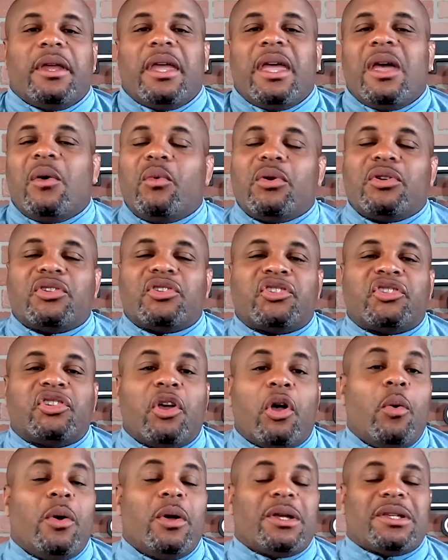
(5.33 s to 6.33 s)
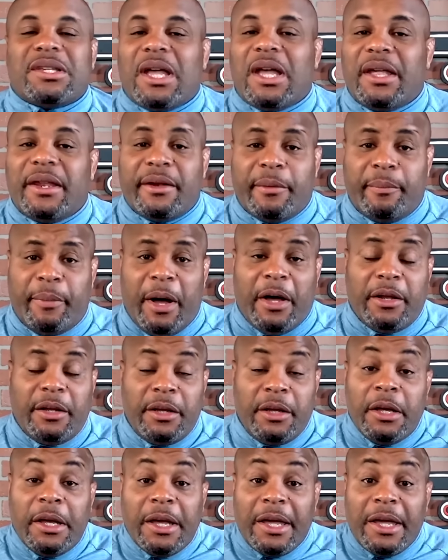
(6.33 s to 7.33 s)
and we're so excited about it.
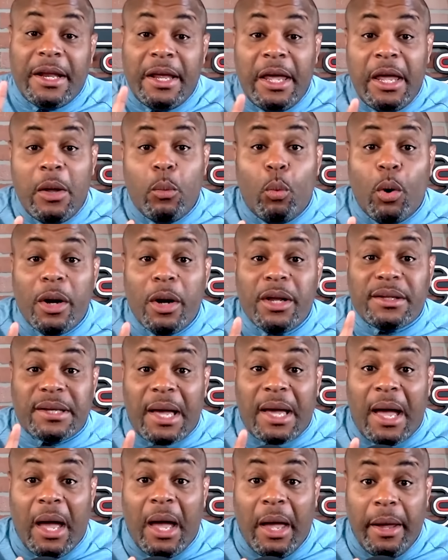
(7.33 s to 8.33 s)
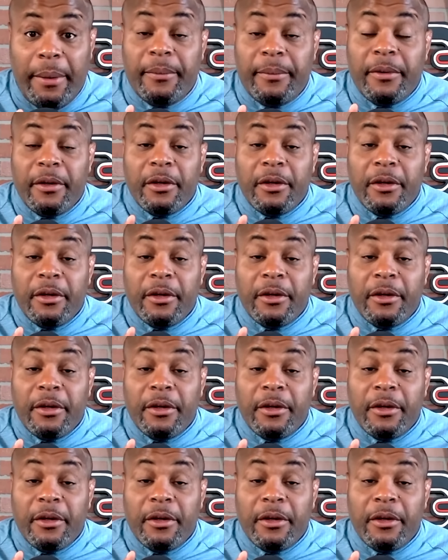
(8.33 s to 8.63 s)
And hey, what a time